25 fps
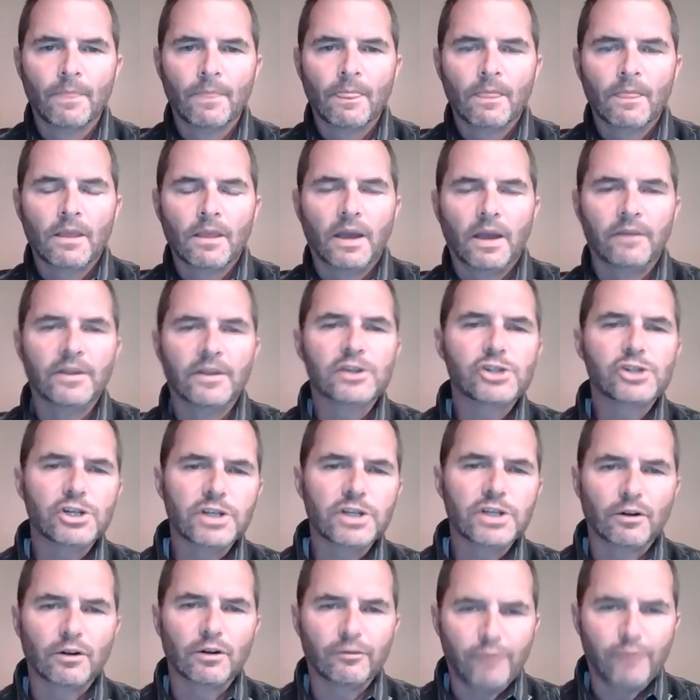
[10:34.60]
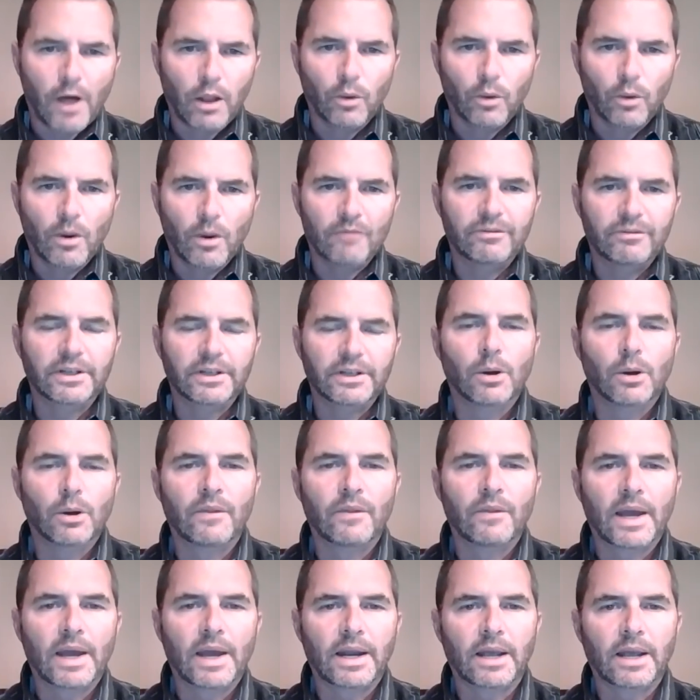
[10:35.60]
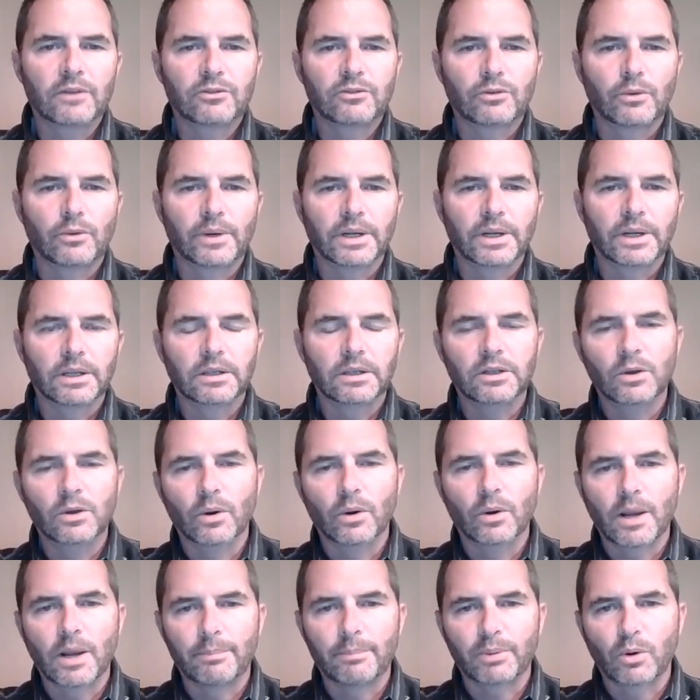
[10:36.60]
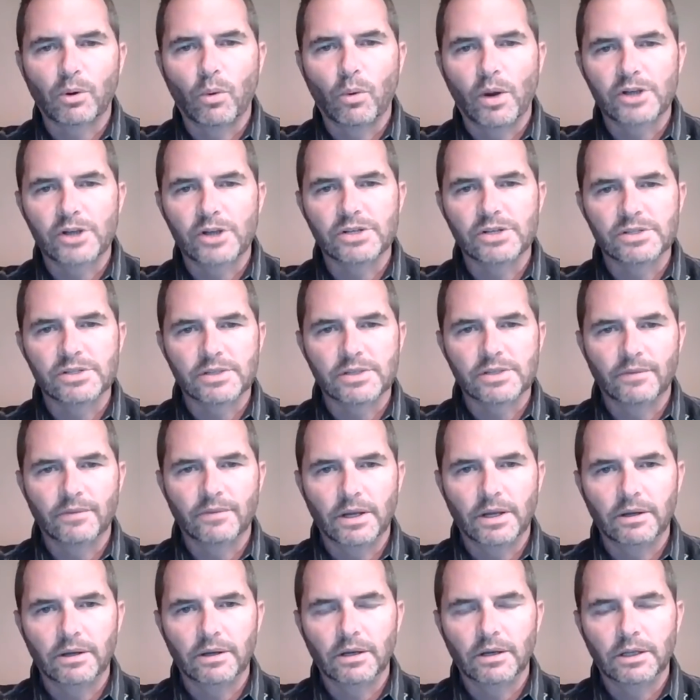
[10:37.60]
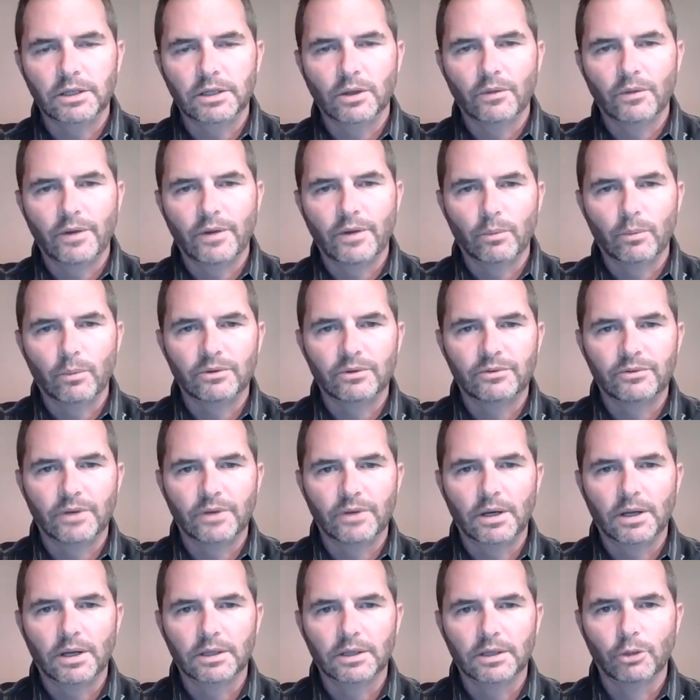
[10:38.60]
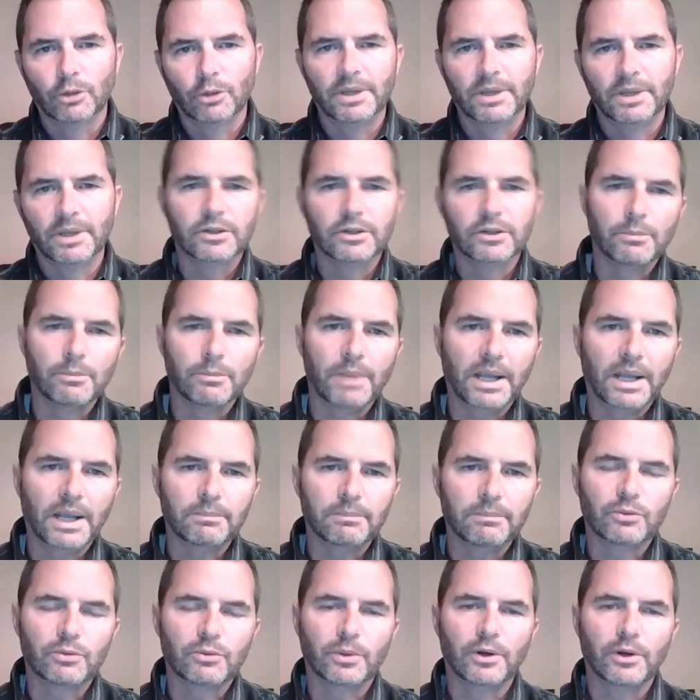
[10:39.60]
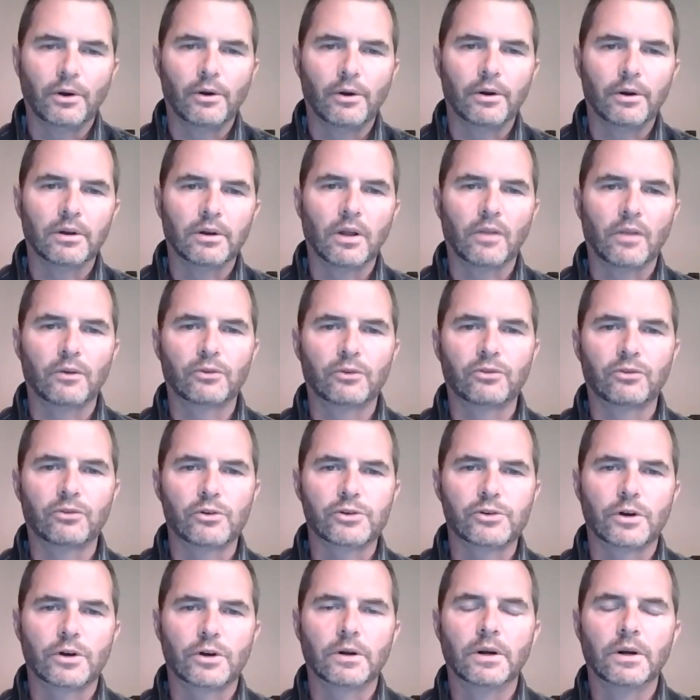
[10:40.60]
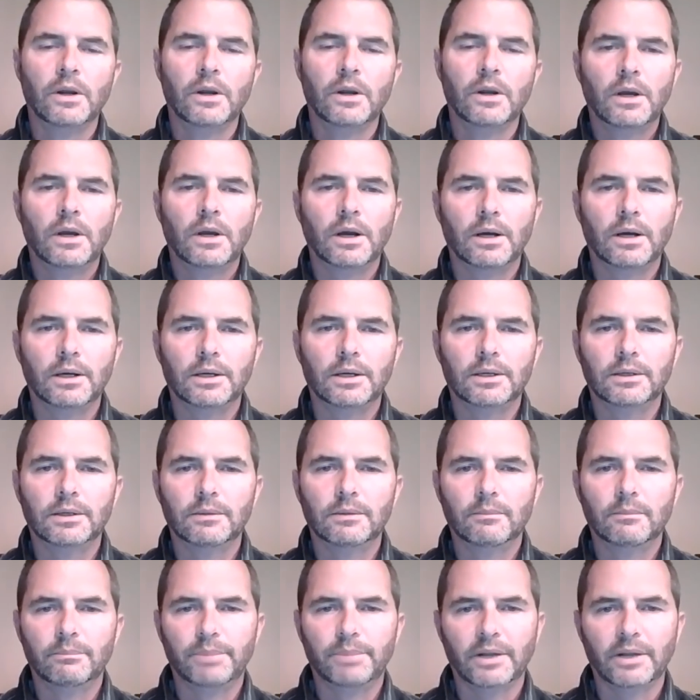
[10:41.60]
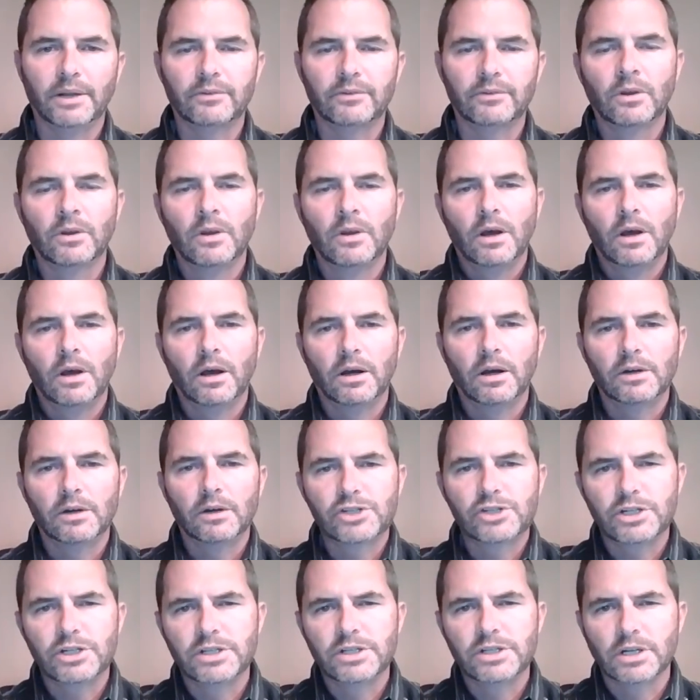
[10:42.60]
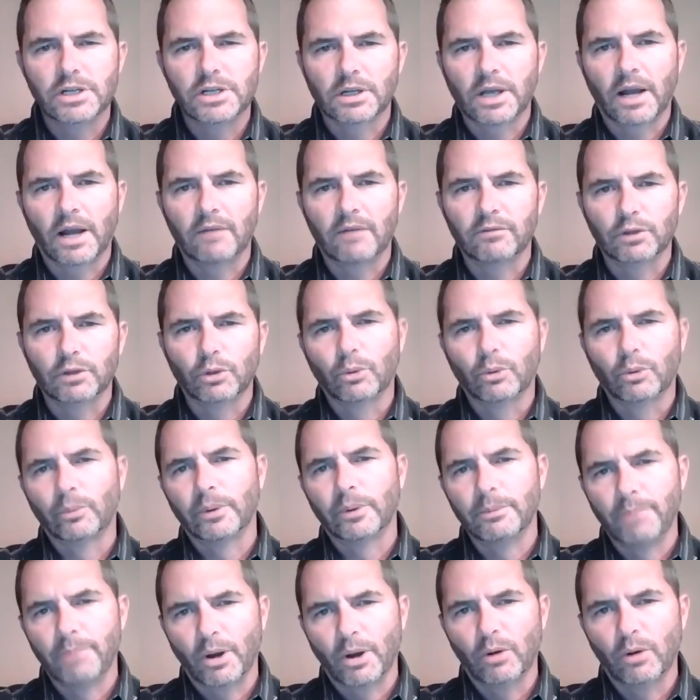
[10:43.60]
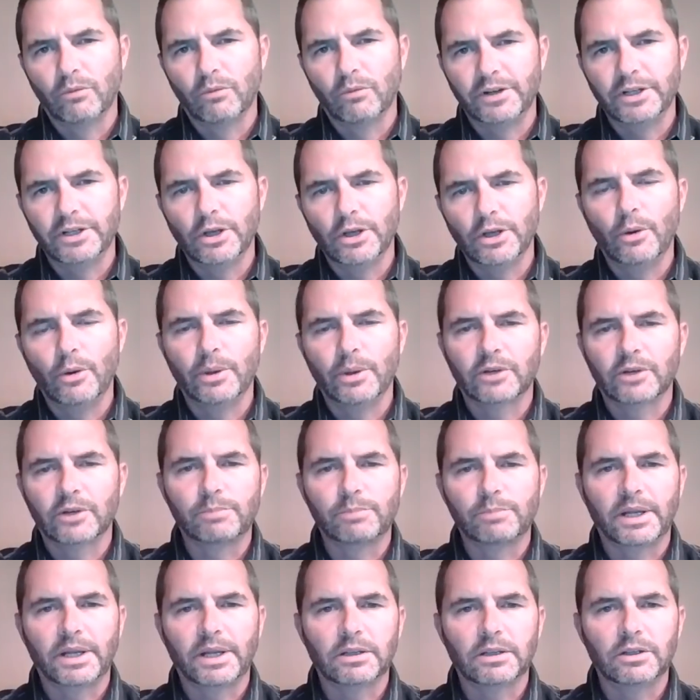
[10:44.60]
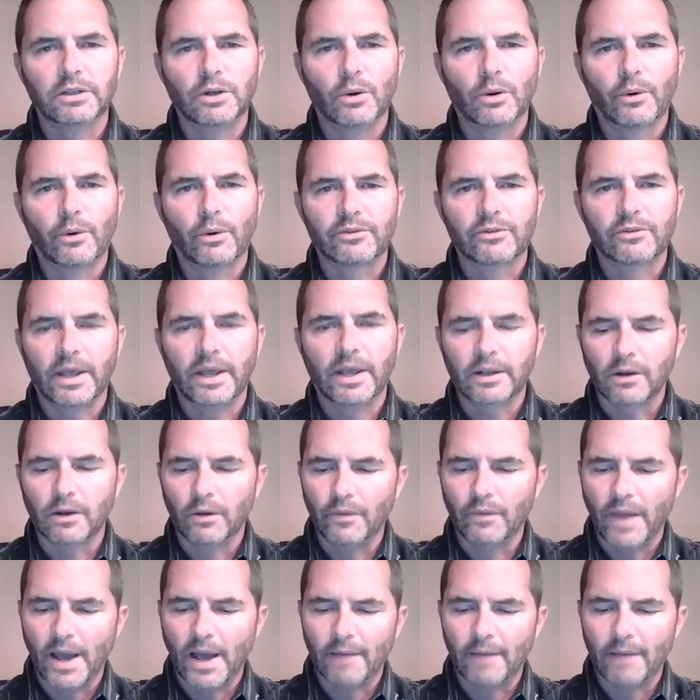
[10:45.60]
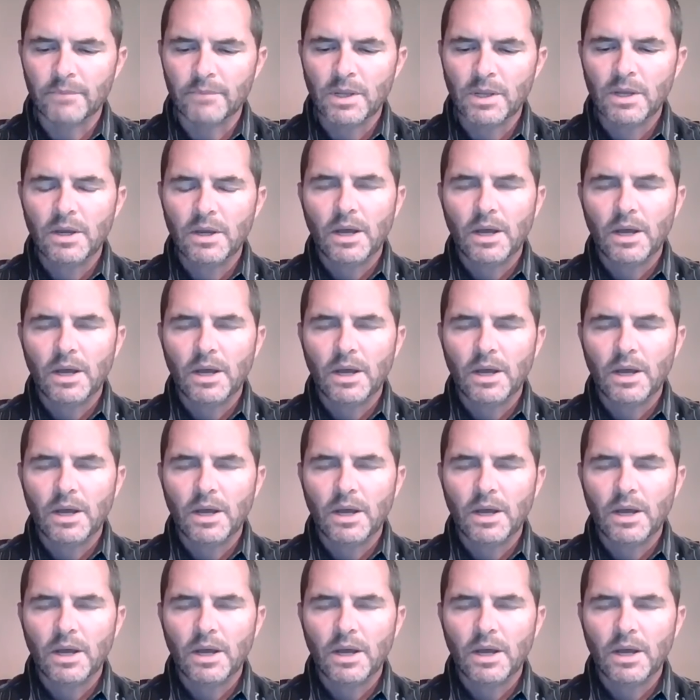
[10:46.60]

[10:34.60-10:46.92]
And then she did a follow-up video on that, answering, a couple questions. And then, there was a little bit of debate between her and another searcher. But she did a kind of a little rebuttal video explaining, her take on that.